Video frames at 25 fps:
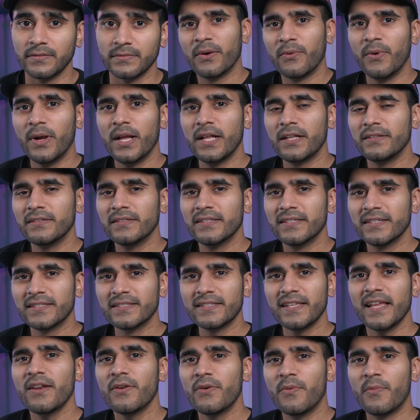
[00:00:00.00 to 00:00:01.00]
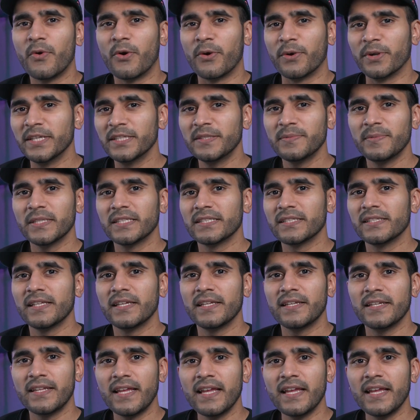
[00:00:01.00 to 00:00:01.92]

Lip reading: Well, say no more, it's Pixelated,